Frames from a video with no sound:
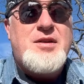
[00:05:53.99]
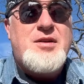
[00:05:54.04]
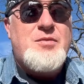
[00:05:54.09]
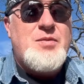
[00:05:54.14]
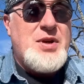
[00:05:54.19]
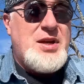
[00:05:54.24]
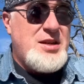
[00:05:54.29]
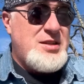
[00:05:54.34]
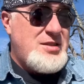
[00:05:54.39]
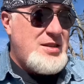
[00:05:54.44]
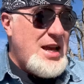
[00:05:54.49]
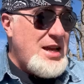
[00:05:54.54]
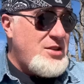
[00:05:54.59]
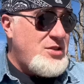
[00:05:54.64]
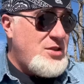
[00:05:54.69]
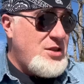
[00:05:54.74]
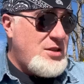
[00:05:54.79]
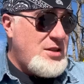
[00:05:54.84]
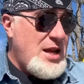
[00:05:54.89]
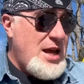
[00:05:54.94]
Because that's
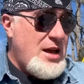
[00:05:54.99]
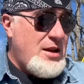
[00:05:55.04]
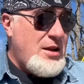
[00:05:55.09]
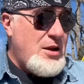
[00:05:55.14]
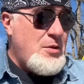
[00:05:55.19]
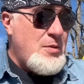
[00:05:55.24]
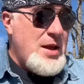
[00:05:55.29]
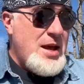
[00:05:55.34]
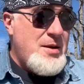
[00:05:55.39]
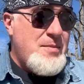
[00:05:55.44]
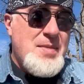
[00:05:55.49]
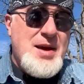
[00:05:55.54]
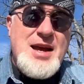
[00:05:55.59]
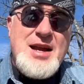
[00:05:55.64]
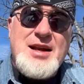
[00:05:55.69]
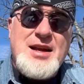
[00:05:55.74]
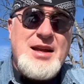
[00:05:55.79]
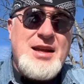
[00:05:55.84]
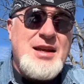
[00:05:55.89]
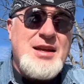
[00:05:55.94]
just how low down
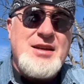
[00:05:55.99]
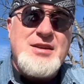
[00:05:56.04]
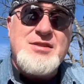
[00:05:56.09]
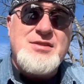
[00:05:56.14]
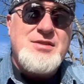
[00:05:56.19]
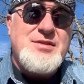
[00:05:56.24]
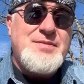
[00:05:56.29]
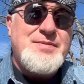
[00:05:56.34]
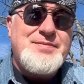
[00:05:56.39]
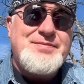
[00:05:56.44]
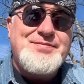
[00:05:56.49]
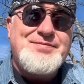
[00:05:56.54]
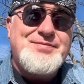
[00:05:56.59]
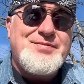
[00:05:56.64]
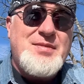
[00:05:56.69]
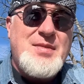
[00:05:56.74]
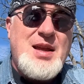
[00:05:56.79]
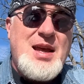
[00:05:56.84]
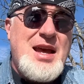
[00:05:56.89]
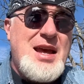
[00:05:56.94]
MAGA is.
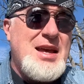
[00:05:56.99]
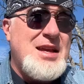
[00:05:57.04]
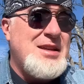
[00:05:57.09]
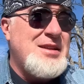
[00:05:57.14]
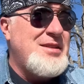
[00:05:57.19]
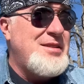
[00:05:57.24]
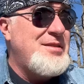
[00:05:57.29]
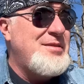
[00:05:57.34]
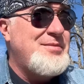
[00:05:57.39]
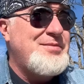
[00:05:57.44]
And,